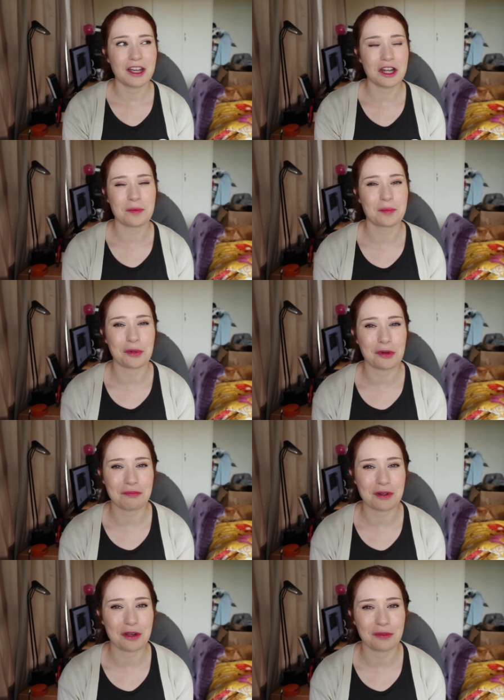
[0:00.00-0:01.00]
an
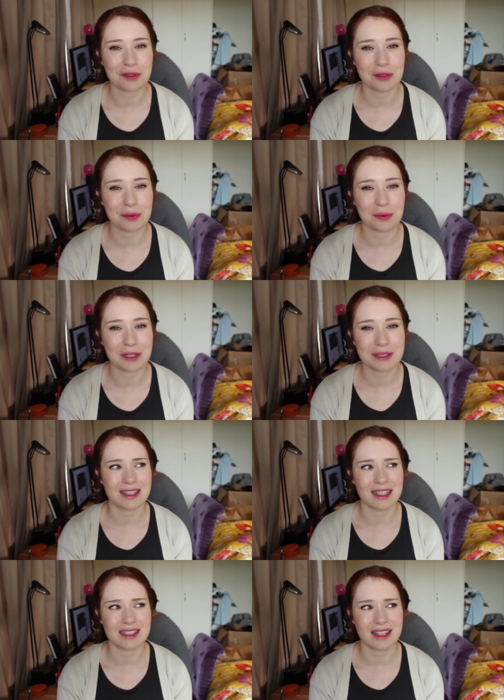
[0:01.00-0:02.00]
improvement over 2 weeks,
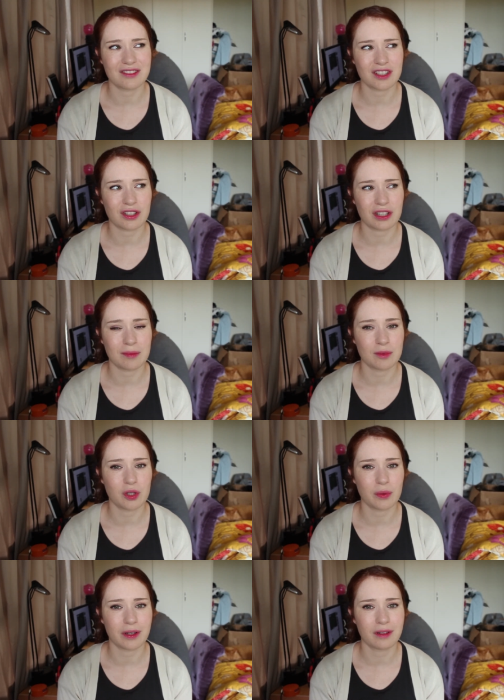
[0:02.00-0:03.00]
things that you've just got to keep
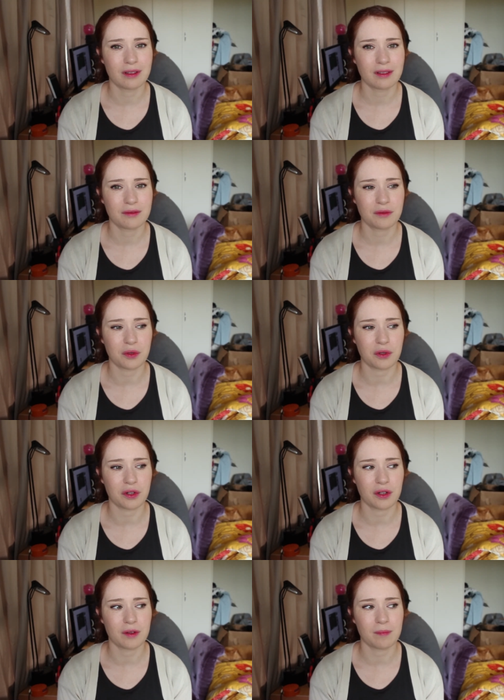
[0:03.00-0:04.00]
doing
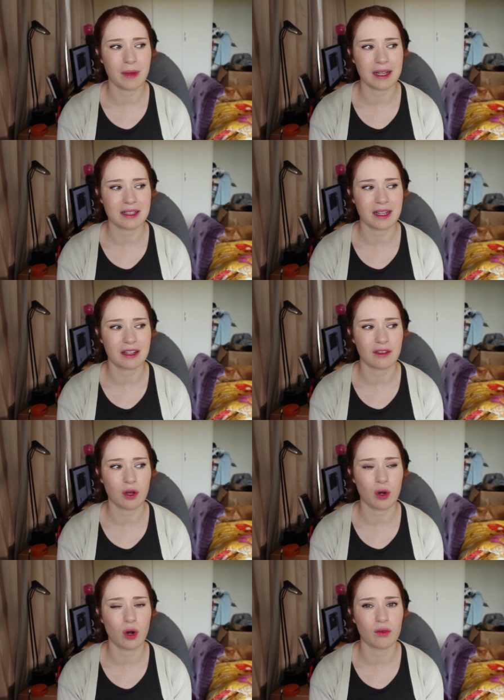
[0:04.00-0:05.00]
for maintaining the
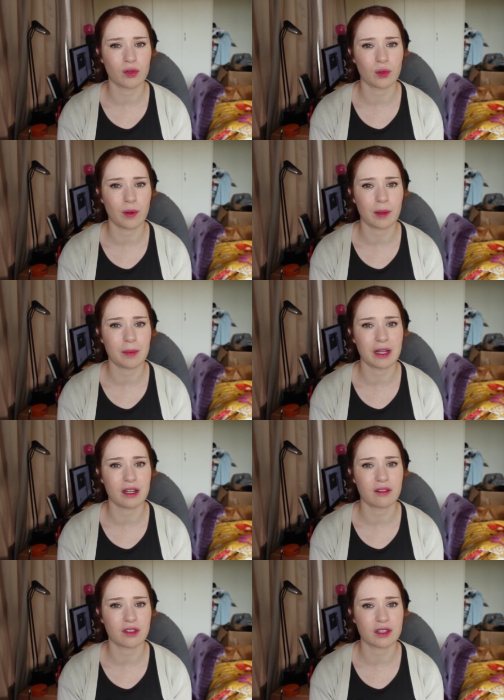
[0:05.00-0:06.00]
overall
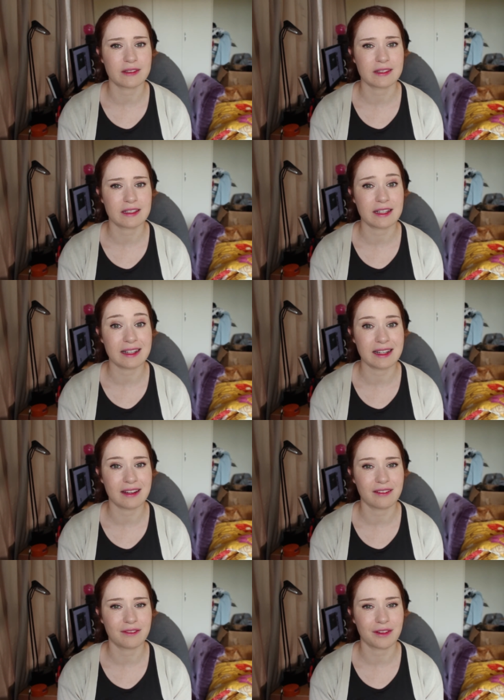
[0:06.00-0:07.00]
well-being of your skin
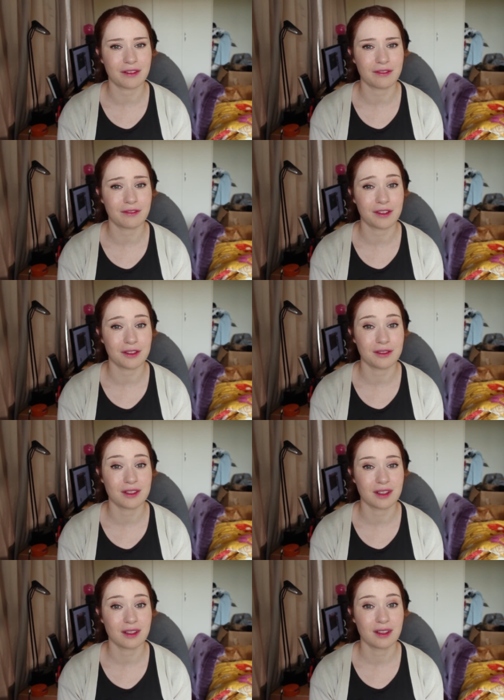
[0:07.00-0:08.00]
and for the
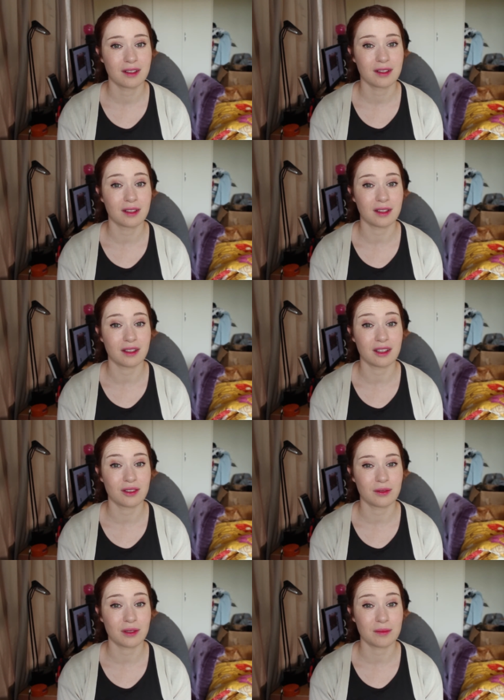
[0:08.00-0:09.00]
future. You know
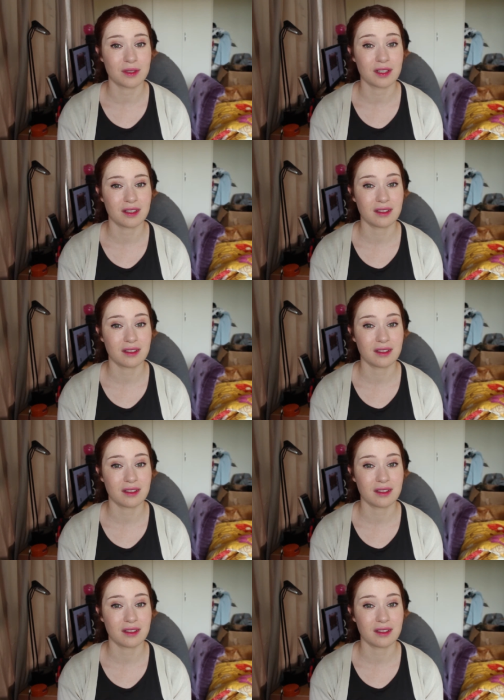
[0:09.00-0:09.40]
what I'm saying?